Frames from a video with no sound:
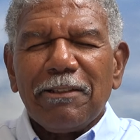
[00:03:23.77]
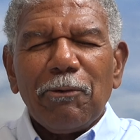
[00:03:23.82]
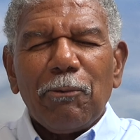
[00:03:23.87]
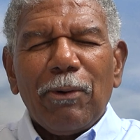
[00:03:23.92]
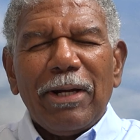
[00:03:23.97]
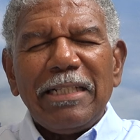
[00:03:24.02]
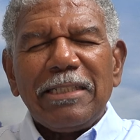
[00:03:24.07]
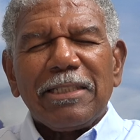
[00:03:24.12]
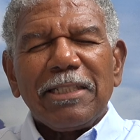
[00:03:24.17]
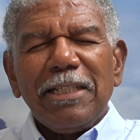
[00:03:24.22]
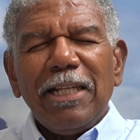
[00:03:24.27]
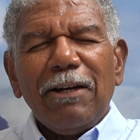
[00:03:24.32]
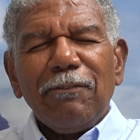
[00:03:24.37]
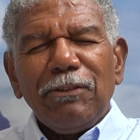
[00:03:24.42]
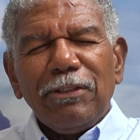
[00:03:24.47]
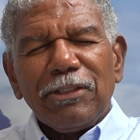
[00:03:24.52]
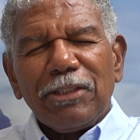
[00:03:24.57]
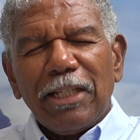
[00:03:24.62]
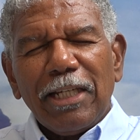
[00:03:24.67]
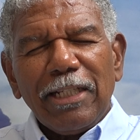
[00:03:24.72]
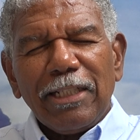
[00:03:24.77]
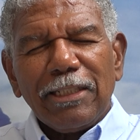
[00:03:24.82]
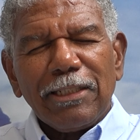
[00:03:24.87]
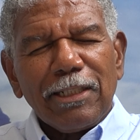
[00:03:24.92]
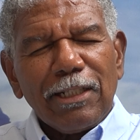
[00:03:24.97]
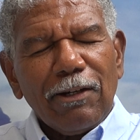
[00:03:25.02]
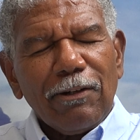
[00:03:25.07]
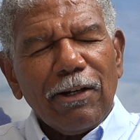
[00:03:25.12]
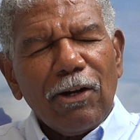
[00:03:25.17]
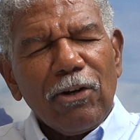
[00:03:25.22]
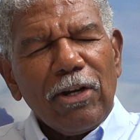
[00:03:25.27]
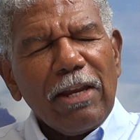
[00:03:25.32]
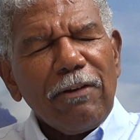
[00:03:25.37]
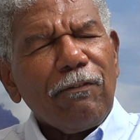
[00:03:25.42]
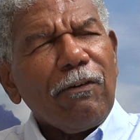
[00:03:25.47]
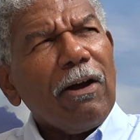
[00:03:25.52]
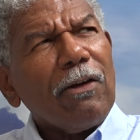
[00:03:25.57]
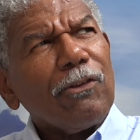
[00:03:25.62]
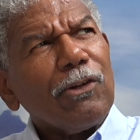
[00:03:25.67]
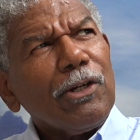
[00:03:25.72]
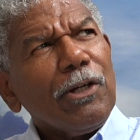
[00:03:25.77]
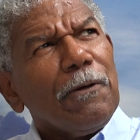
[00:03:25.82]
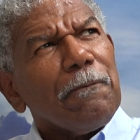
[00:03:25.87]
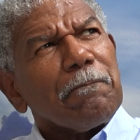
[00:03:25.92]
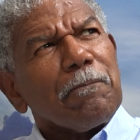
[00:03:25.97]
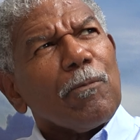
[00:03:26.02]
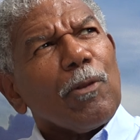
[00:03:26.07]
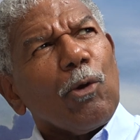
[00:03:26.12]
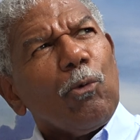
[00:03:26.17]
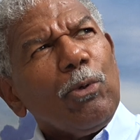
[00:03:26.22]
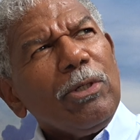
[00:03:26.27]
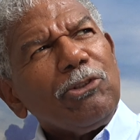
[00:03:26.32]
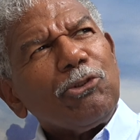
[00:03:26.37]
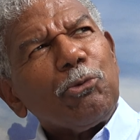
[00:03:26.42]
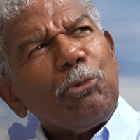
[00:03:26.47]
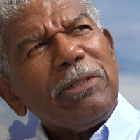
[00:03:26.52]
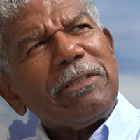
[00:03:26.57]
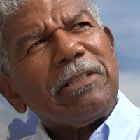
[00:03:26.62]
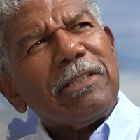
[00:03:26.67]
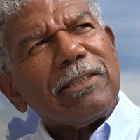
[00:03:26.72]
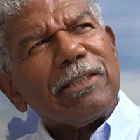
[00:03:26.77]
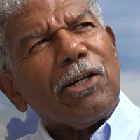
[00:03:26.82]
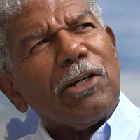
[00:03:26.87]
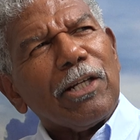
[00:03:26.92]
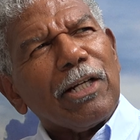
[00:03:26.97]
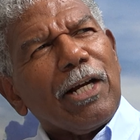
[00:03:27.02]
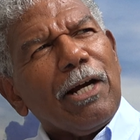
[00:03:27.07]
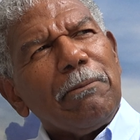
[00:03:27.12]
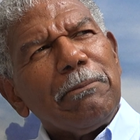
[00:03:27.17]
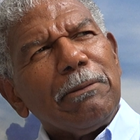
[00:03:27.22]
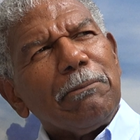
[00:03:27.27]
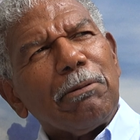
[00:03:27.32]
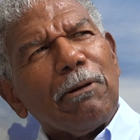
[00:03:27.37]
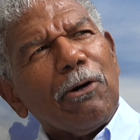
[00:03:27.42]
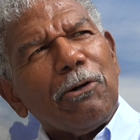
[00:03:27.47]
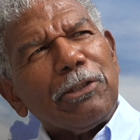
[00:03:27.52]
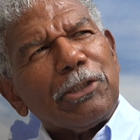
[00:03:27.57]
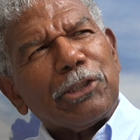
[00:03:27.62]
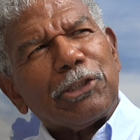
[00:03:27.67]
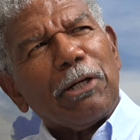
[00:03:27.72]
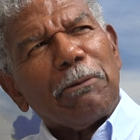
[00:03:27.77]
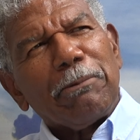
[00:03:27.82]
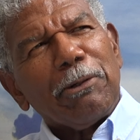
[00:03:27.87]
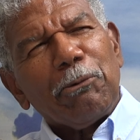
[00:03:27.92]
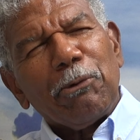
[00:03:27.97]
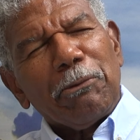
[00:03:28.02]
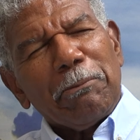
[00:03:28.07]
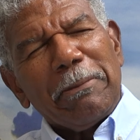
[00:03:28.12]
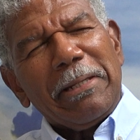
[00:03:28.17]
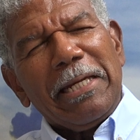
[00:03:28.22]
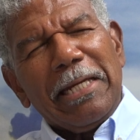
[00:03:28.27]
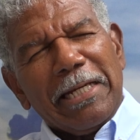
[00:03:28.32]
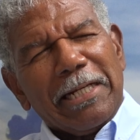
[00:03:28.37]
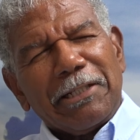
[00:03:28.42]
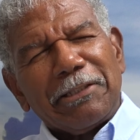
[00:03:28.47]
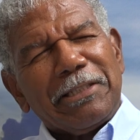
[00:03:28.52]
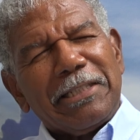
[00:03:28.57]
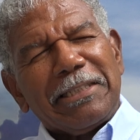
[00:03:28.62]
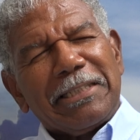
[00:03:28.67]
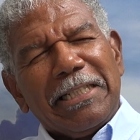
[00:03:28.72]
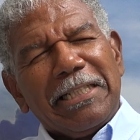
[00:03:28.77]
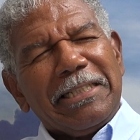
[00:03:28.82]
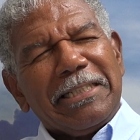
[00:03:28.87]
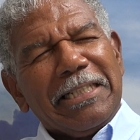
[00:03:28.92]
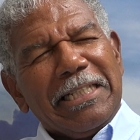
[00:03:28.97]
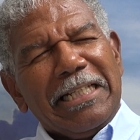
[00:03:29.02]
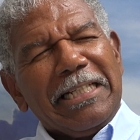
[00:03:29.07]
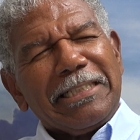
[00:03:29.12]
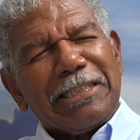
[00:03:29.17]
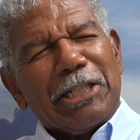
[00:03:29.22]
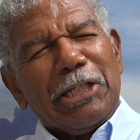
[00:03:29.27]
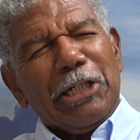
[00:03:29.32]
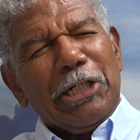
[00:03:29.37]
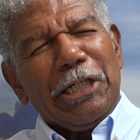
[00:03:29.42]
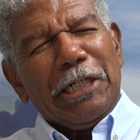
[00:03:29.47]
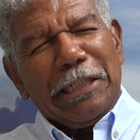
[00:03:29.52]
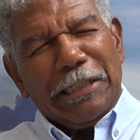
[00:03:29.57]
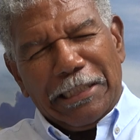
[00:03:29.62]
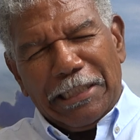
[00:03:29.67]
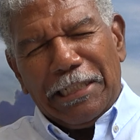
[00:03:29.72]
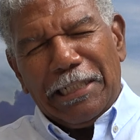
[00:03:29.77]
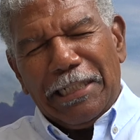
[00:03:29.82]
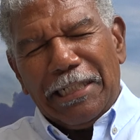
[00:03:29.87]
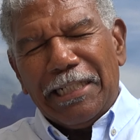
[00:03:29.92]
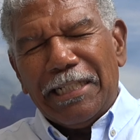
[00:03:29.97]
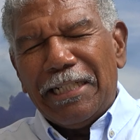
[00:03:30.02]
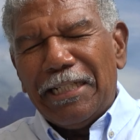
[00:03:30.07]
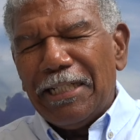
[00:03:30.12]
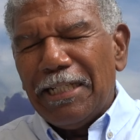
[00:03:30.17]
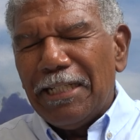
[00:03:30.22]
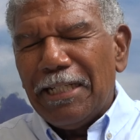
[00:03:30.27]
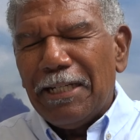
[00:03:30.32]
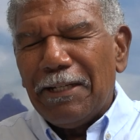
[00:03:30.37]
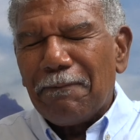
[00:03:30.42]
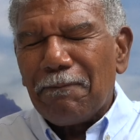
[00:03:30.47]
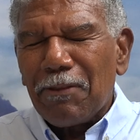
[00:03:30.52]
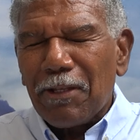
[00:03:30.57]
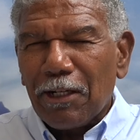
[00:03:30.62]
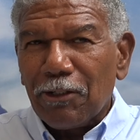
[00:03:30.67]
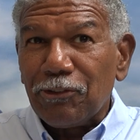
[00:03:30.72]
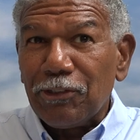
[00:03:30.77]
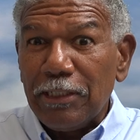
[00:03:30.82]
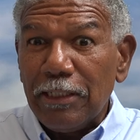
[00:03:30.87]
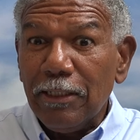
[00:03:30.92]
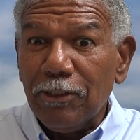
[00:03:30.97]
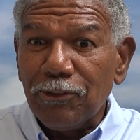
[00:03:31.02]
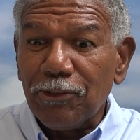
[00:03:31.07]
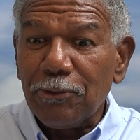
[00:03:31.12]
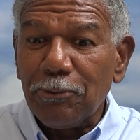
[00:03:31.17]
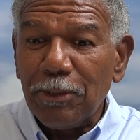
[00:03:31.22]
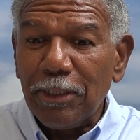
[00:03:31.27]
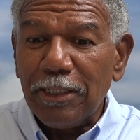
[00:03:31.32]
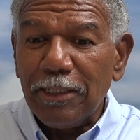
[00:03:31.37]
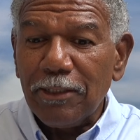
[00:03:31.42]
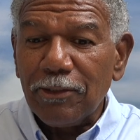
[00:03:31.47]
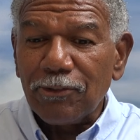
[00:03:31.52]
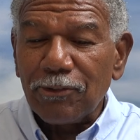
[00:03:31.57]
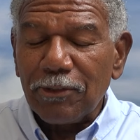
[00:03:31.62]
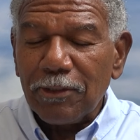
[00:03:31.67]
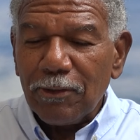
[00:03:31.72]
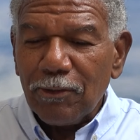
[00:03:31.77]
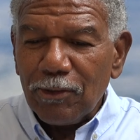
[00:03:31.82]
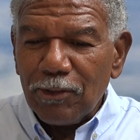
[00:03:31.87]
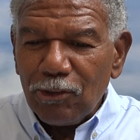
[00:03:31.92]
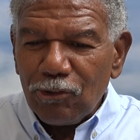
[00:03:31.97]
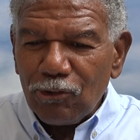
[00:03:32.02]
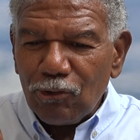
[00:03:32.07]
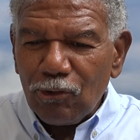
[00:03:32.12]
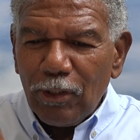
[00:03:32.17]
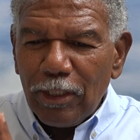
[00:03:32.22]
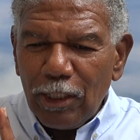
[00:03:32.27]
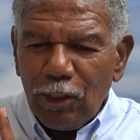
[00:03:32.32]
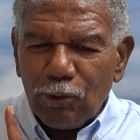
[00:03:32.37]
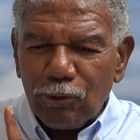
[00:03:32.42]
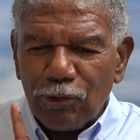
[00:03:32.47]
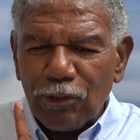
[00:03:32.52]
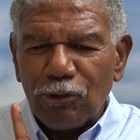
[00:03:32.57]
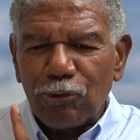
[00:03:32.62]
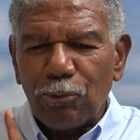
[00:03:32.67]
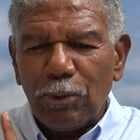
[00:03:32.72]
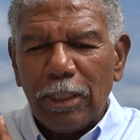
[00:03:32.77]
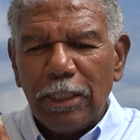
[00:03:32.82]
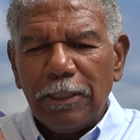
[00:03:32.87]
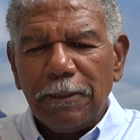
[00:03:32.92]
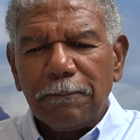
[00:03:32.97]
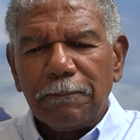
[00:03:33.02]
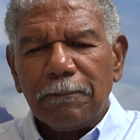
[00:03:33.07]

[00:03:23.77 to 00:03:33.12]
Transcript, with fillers: waits in heaven saying, uh, okay, Father, when's Wynton going to come and blow a trumpet with me? Because he's good. Because he is, he really is. But the story goes this way.